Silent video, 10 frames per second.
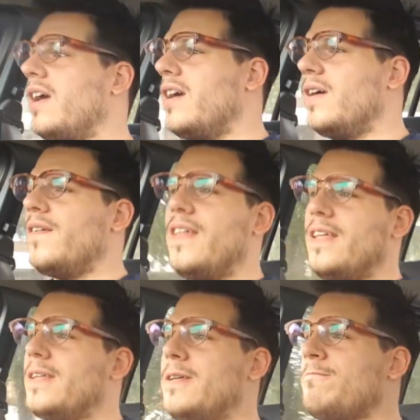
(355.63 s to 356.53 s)

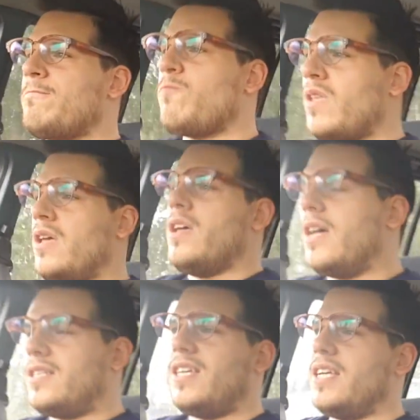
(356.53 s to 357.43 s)
a
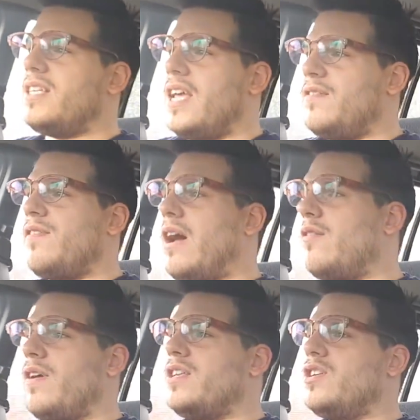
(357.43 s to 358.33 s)
16 valve
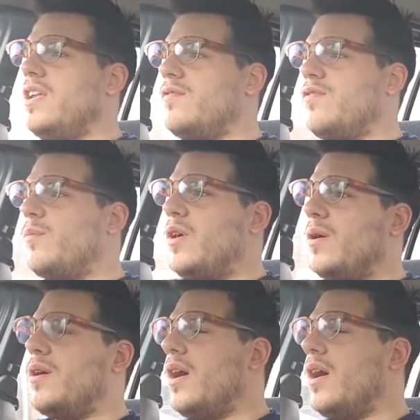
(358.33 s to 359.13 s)
engine in from a